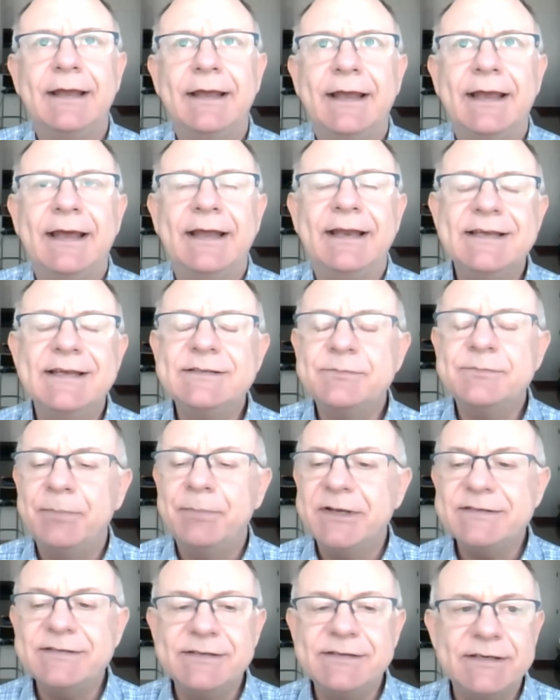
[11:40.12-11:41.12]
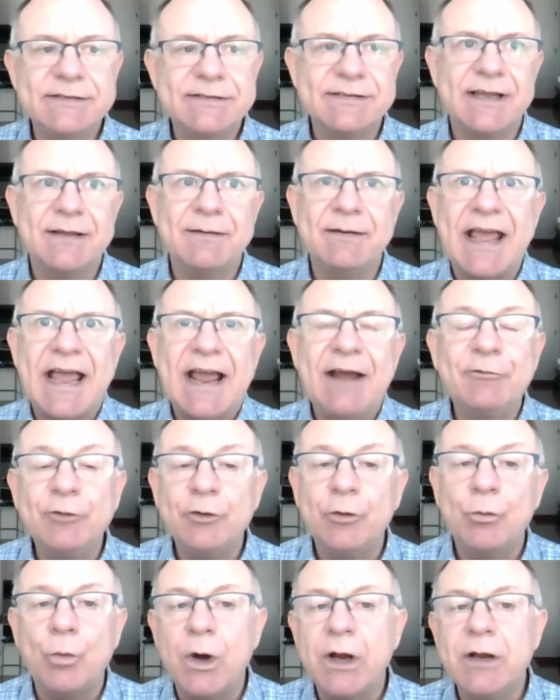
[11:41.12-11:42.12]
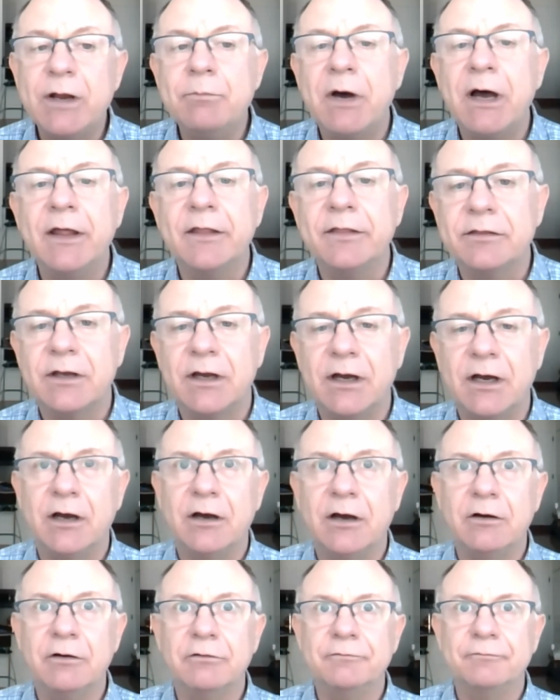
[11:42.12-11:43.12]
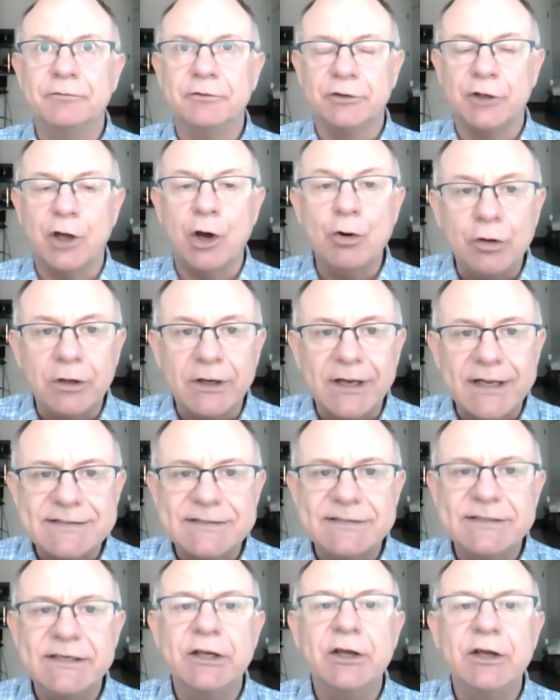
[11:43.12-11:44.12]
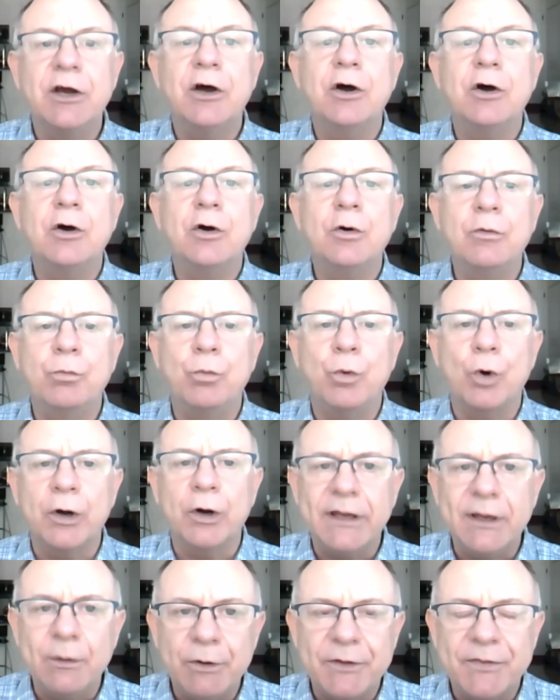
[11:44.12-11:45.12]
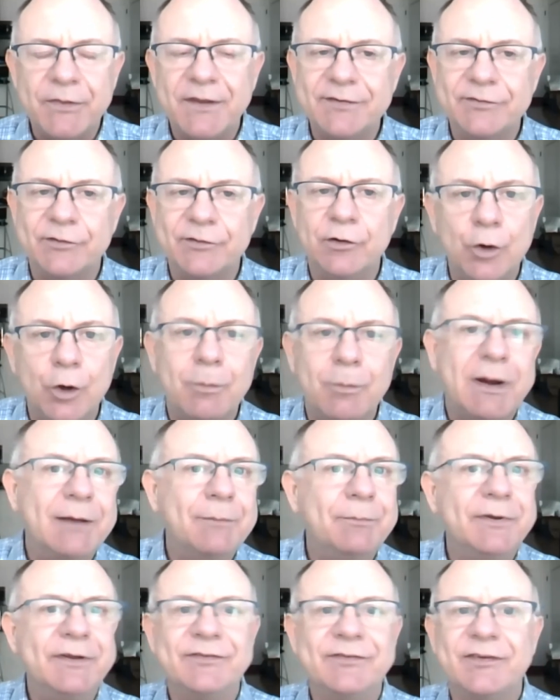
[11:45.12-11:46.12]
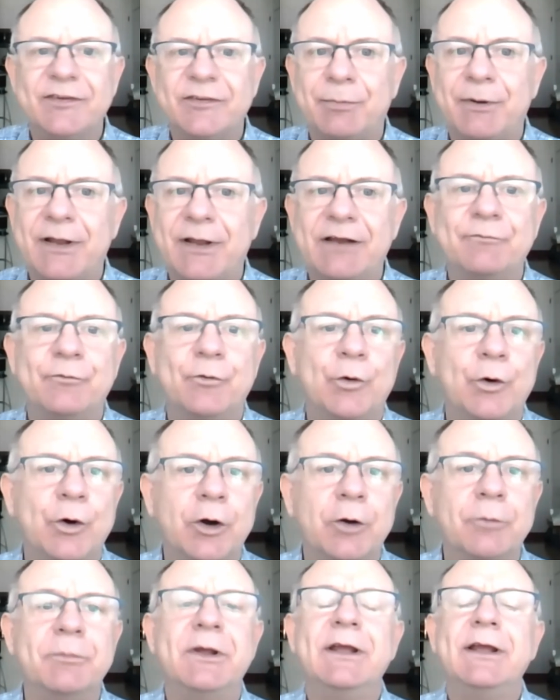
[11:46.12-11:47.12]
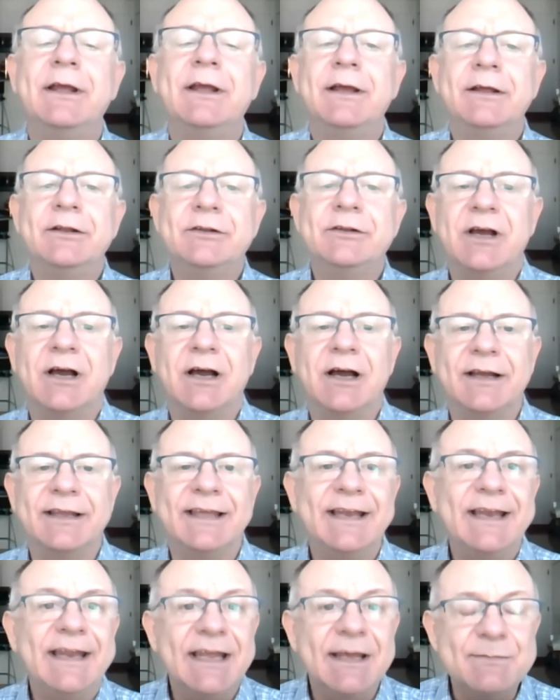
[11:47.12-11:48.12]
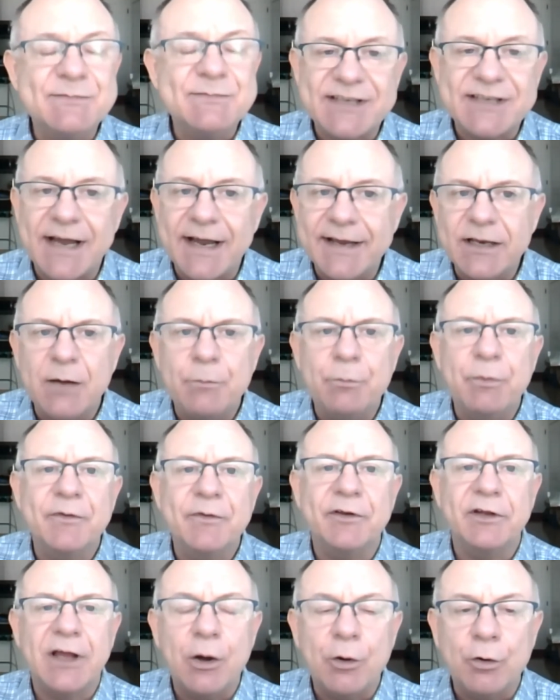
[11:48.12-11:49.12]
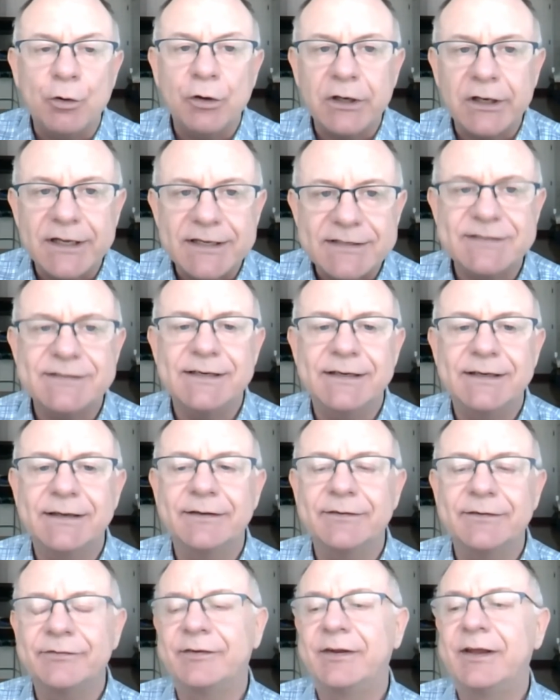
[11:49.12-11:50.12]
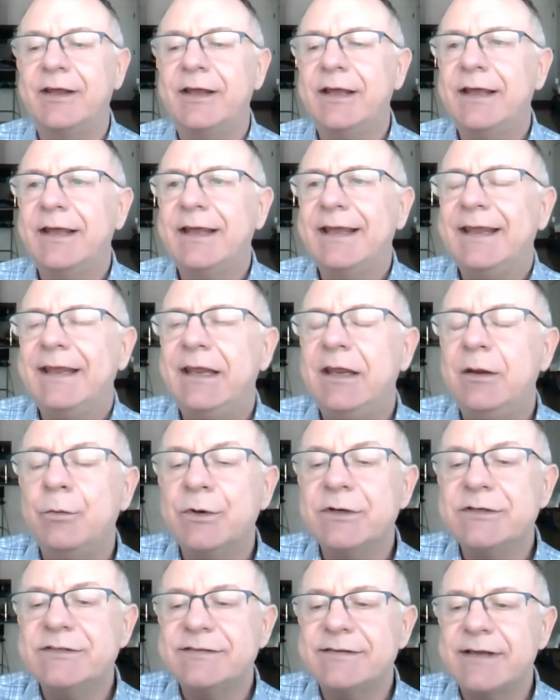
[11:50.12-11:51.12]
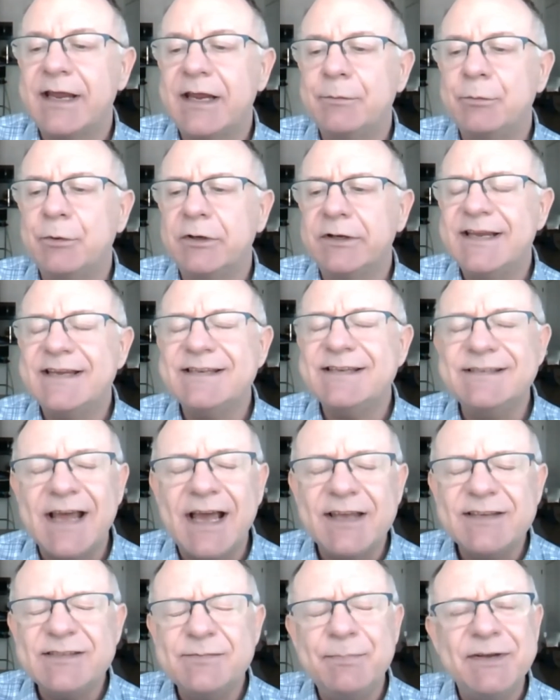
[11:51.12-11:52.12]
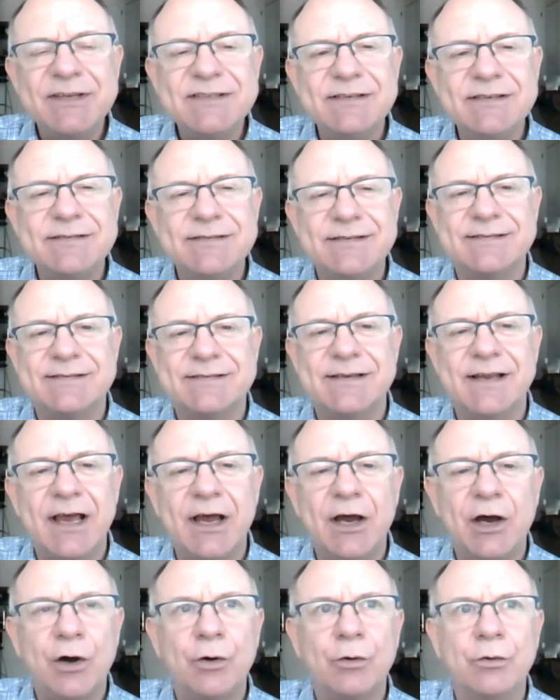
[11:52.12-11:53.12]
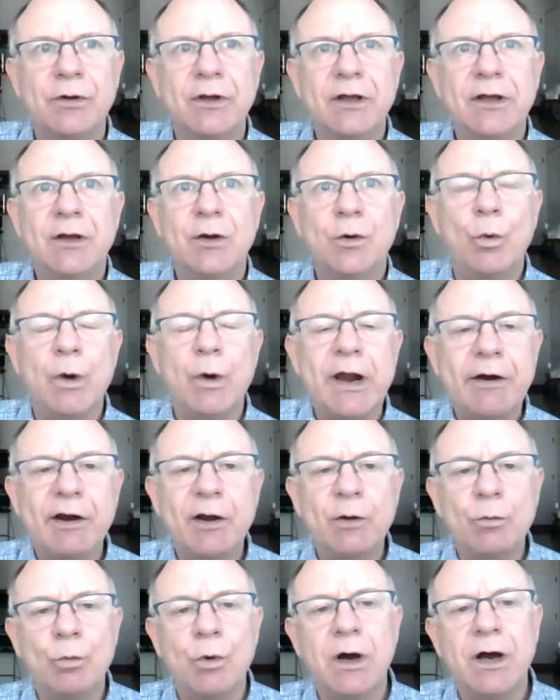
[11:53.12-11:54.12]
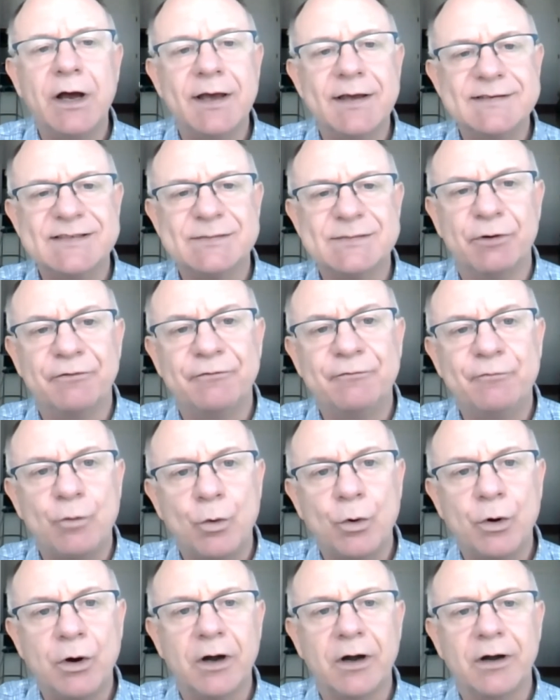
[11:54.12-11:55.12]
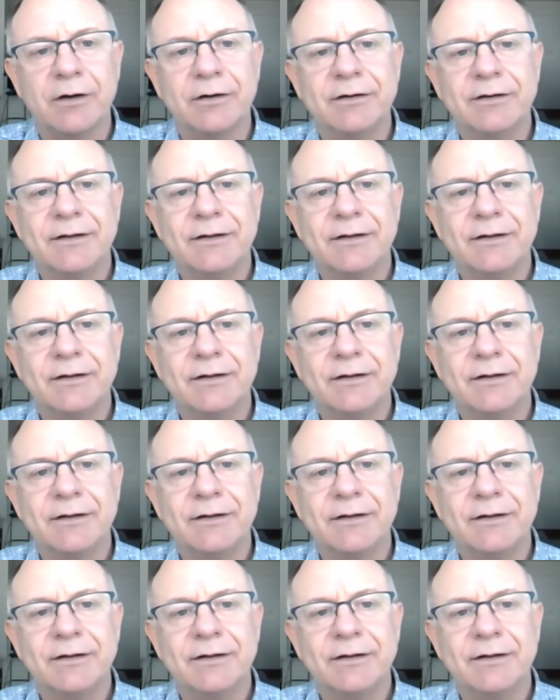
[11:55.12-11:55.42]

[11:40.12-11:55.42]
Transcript: And his business, and after one month of local SEO, working with his Google My Business platform, uh, getting him signed up with local listings, he was able. He his business is now where it was before